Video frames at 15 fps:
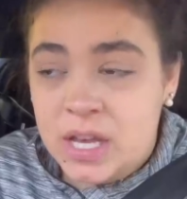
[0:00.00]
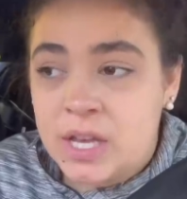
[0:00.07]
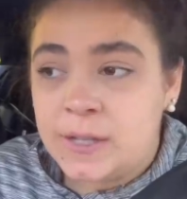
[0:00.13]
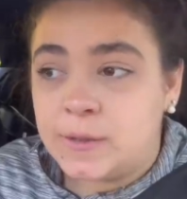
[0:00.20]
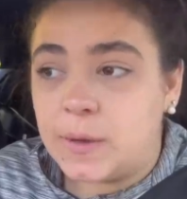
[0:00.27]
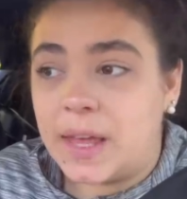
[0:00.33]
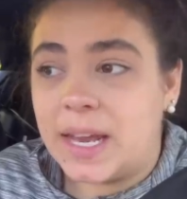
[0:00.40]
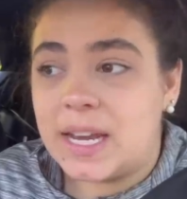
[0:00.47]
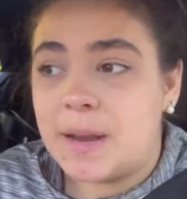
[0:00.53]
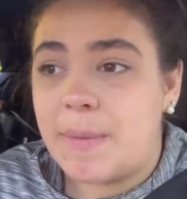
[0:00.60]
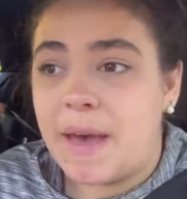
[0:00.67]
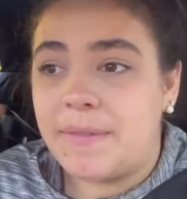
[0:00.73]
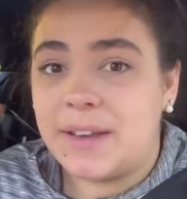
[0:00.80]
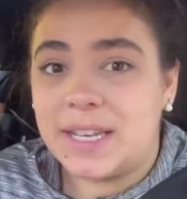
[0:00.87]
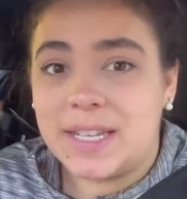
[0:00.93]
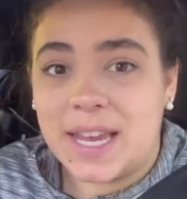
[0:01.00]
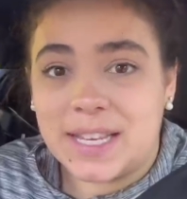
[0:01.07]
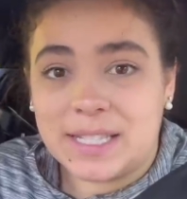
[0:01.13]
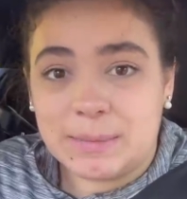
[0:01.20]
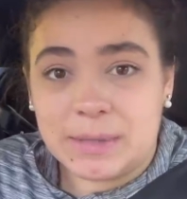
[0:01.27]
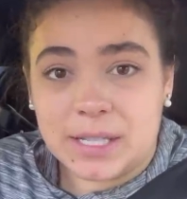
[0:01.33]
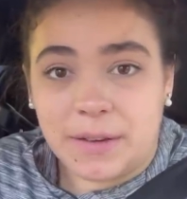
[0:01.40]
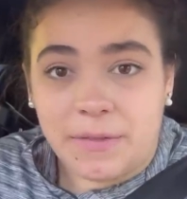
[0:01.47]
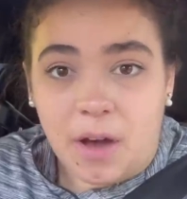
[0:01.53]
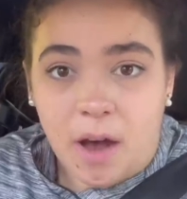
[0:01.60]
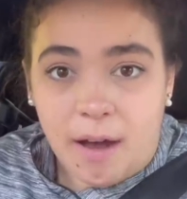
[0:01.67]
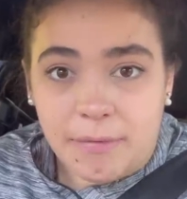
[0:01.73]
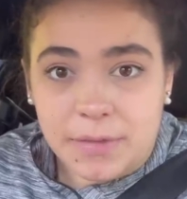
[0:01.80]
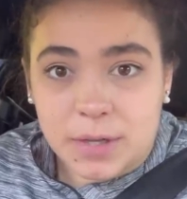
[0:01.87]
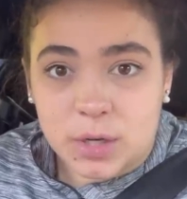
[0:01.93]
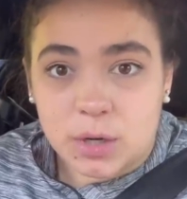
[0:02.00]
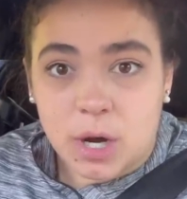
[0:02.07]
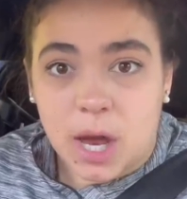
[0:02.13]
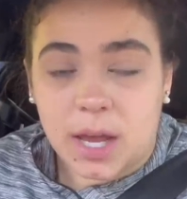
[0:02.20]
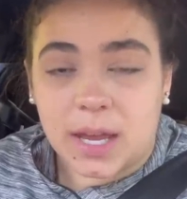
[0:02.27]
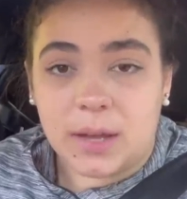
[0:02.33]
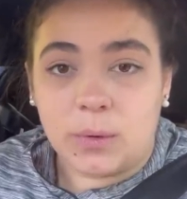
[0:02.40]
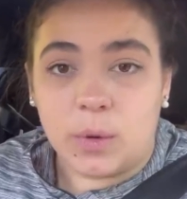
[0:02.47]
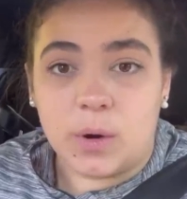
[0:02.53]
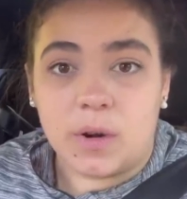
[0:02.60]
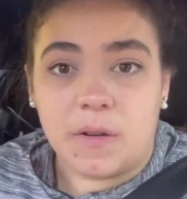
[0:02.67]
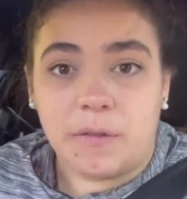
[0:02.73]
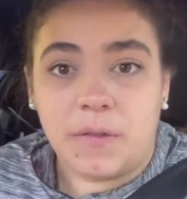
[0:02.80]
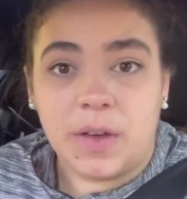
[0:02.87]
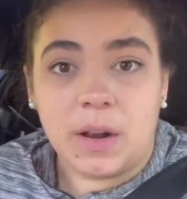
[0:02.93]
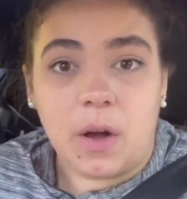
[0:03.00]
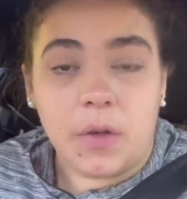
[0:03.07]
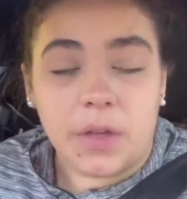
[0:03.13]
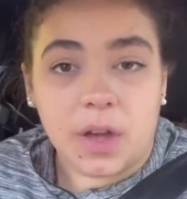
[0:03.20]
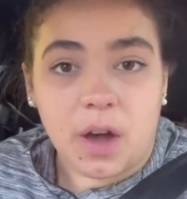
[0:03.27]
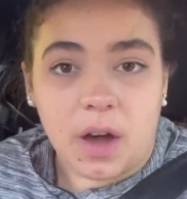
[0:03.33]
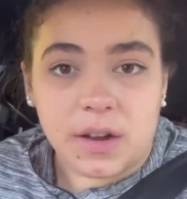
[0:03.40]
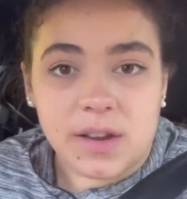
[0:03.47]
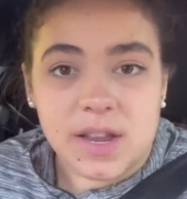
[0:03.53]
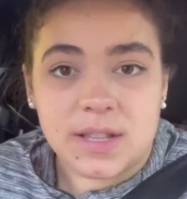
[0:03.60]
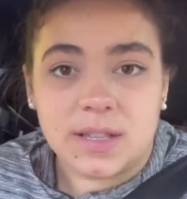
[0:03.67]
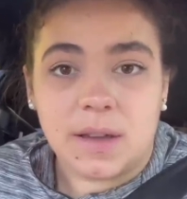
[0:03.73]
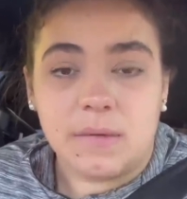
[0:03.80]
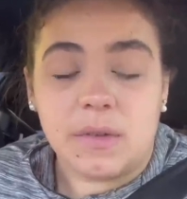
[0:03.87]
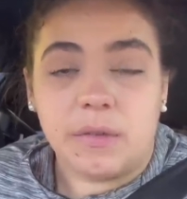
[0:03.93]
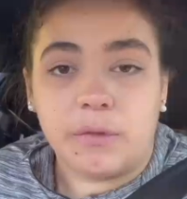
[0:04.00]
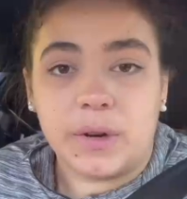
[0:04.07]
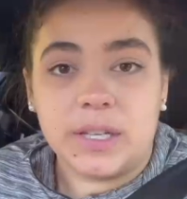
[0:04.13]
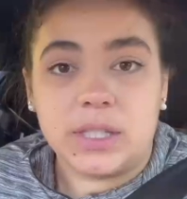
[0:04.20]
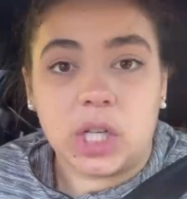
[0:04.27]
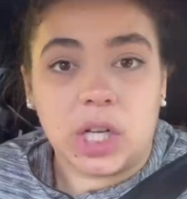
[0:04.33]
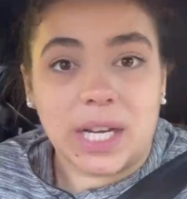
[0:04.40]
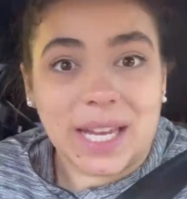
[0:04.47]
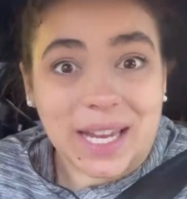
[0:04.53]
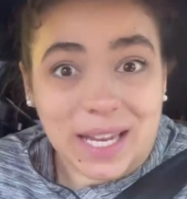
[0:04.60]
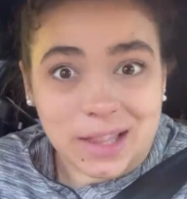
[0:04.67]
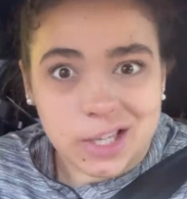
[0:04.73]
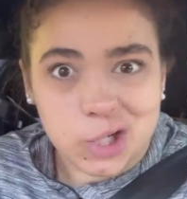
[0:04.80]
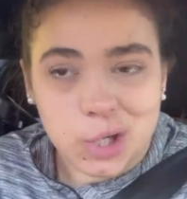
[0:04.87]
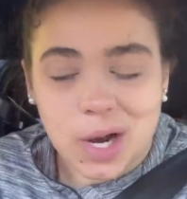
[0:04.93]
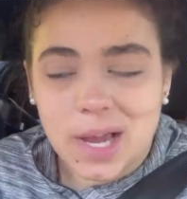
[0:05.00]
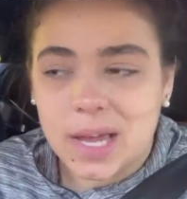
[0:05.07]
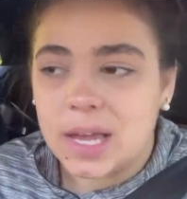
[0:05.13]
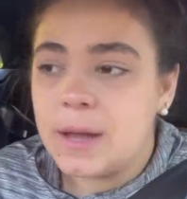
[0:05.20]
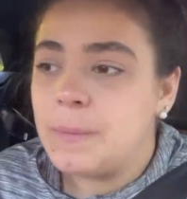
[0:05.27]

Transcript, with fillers: So they ended up having to take some stuff off the truck in order to fit all the contents of the freezer in the truck.